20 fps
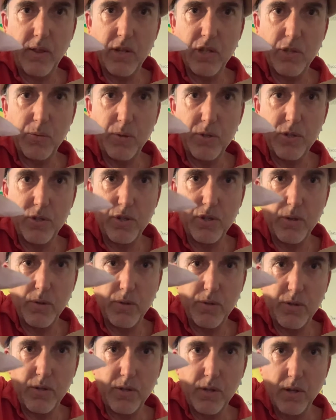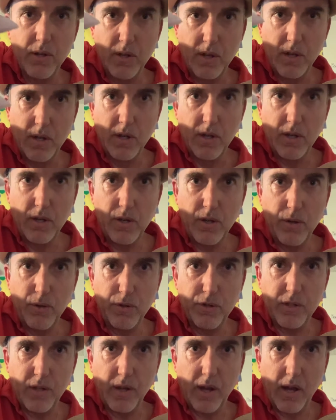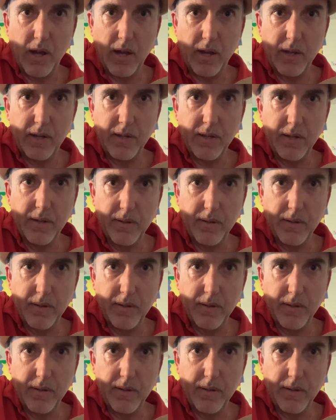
this was used, used to hunt?